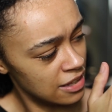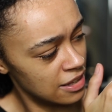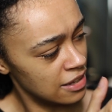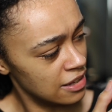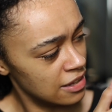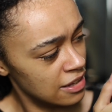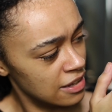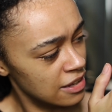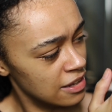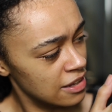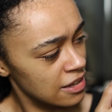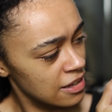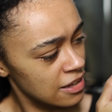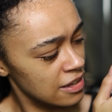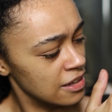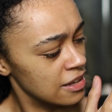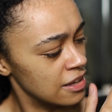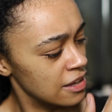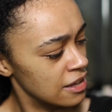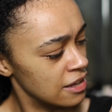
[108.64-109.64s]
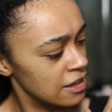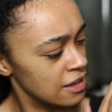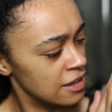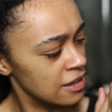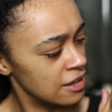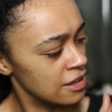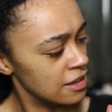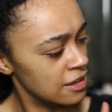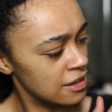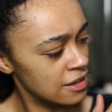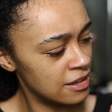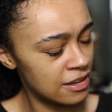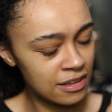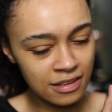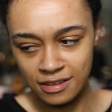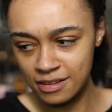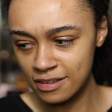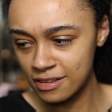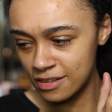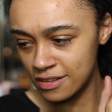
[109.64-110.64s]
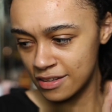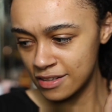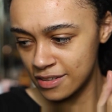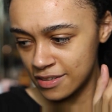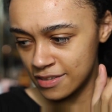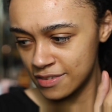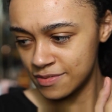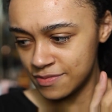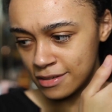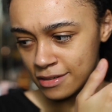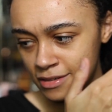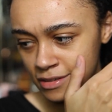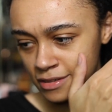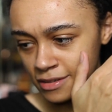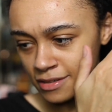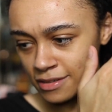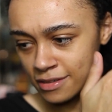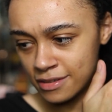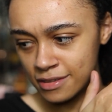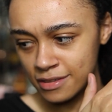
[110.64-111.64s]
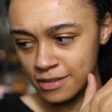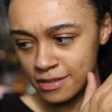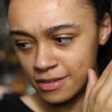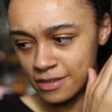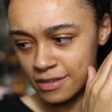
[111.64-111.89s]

No one is speaking in this clip.